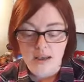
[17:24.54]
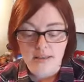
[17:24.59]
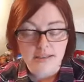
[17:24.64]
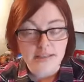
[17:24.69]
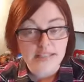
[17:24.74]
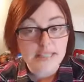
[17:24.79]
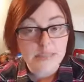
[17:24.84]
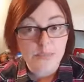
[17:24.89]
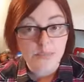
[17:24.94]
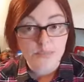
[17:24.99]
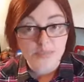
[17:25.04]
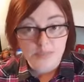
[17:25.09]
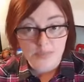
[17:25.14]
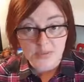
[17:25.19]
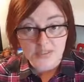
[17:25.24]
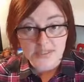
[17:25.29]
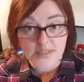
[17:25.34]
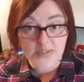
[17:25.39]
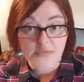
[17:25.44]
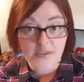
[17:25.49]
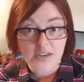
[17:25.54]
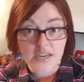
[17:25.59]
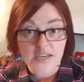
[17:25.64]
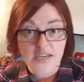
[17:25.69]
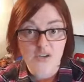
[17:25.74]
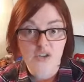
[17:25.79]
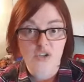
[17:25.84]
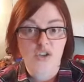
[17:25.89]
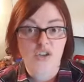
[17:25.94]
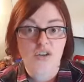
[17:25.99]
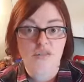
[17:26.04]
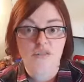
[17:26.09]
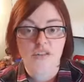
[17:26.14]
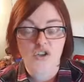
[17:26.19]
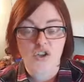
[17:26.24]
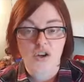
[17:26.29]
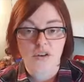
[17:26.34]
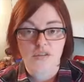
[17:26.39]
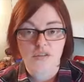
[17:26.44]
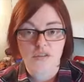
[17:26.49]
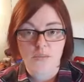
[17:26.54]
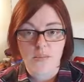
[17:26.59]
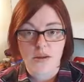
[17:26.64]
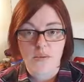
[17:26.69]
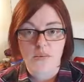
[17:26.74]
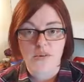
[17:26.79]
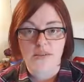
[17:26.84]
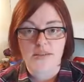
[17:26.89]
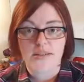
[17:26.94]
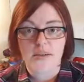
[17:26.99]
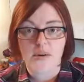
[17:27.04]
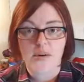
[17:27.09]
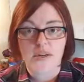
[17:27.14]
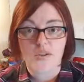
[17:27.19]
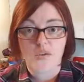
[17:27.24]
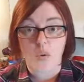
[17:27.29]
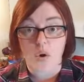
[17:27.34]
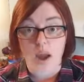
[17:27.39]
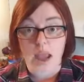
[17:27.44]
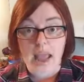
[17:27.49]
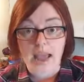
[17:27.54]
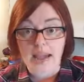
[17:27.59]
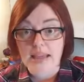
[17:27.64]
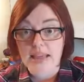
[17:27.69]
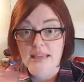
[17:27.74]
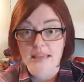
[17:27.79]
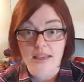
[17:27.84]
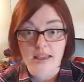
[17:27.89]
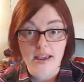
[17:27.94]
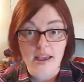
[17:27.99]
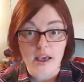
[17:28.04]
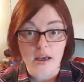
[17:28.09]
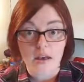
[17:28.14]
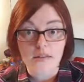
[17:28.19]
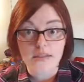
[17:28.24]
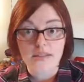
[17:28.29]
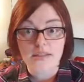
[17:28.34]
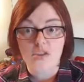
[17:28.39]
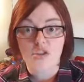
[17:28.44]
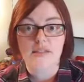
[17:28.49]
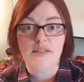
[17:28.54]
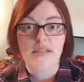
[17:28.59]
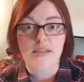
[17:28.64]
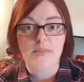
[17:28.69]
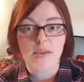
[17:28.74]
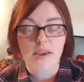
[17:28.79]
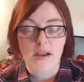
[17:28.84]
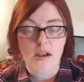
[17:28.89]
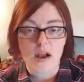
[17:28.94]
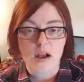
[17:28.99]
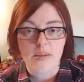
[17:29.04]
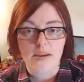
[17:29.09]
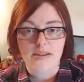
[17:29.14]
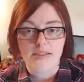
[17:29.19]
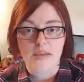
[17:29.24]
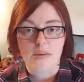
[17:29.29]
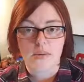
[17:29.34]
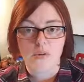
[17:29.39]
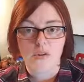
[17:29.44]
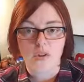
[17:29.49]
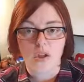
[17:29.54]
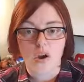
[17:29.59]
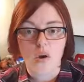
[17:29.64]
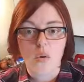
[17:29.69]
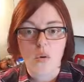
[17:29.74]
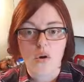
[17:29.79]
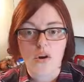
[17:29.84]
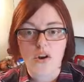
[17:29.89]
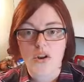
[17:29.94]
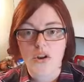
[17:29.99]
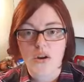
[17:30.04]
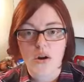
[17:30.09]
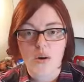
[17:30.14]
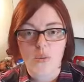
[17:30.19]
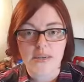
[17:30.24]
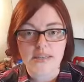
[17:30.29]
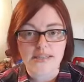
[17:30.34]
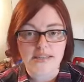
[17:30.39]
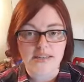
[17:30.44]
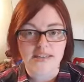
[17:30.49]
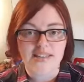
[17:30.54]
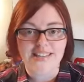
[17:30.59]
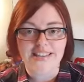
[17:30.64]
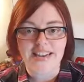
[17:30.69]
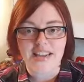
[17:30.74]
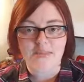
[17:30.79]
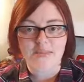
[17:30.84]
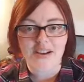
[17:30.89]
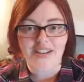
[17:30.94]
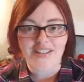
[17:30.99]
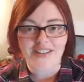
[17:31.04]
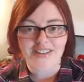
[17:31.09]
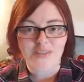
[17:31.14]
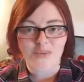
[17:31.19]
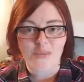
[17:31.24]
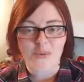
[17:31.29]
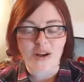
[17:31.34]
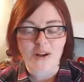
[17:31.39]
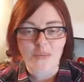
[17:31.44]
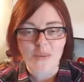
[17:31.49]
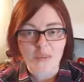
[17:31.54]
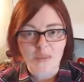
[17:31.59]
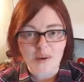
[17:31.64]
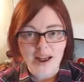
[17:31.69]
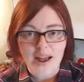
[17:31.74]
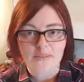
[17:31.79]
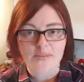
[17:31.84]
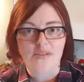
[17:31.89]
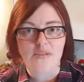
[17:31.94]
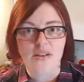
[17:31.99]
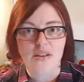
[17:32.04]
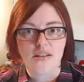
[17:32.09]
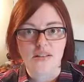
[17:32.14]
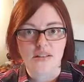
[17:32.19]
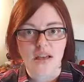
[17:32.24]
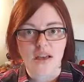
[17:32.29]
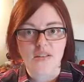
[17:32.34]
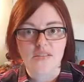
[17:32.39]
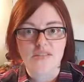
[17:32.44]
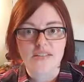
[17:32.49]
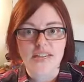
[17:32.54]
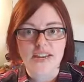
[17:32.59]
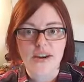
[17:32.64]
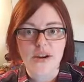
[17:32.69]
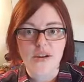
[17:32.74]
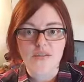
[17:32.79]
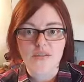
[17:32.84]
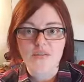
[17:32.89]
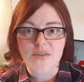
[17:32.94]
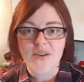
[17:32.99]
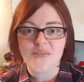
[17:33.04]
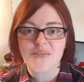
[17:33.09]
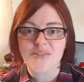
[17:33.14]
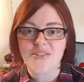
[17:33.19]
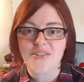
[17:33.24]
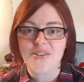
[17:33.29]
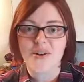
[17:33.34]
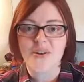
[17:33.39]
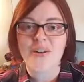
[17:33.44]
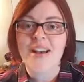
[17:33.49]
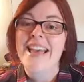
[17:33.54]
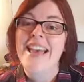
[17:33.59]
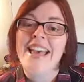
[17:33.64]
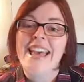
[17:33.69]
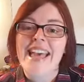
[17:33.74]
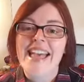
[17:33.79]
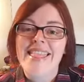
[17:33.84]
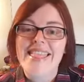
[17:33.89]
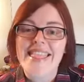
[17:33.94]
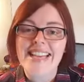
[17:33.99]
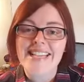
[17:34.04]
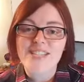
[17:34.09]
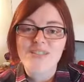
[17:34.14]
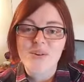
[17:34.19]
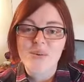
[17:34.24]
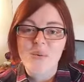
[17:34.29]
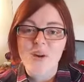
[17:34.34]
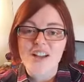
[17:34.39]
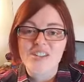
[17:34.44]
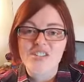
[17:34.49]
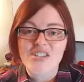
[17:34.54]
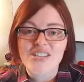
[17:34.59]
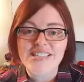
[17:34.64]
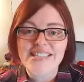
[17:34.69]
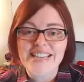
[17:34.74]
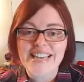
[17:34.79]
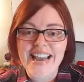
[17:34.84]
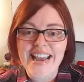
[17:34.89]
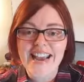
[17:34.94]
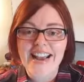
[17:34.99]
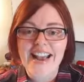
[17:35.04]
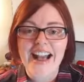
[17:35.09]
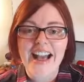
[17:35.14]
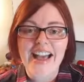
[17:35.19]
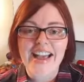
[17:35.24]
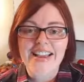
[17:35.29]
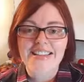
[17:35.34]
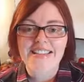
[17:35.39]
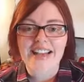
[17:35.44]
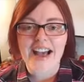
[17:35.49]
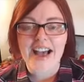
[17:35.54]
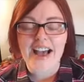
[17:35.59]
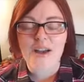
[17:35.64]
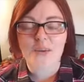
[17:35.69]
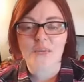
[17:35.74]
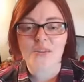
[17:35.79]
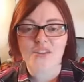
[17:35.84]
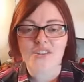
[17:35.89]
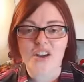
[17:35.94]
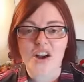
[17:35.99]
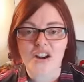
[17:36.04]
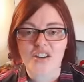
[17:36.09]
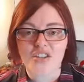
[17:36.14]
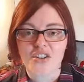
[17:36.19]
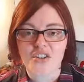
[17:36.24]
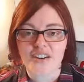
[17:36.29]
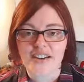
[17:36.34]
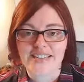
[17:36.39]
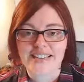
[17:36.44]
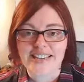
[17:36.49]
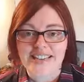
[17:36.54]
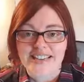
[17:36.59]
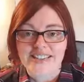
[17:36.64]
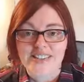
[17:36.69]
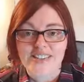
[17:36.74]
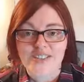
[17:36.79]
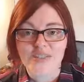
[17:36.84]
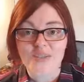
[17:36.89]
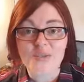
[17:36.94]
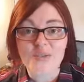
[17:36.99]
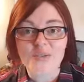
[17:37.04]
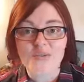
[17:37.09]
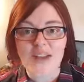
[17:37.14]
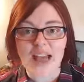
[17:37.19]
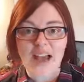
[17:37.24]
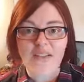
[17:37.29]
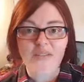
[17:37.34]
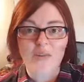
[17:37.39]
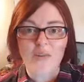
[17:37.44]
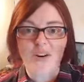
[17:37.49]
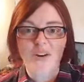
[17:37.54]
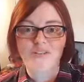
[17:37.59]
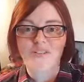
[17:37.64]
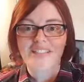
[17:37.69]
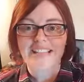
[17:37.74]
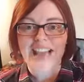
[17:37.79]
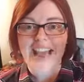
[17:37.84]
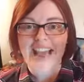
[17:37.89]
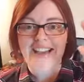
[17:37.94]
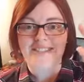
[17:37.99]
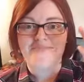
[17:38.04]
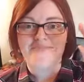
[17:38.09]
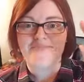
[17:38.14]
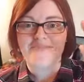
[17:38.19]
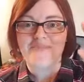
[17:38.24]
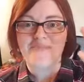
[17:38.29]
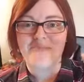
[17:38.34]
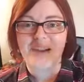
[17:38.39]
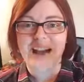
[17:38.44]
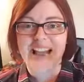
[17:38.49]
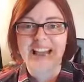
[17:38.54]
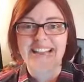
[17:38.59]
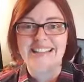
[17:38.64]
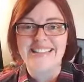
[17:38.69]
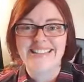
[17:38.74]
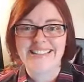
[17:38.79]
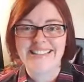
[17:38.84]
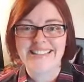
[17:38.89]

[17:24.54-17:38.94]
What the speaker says: this specific edition of the Junk Food Made Real series or anything else, just leave me a comment down below, or you can always send us an email as well. We would absolutely love to hear from you. So thanks for watching today, guys. I will talk to you guys again soon. Have a wonderful day. Bye.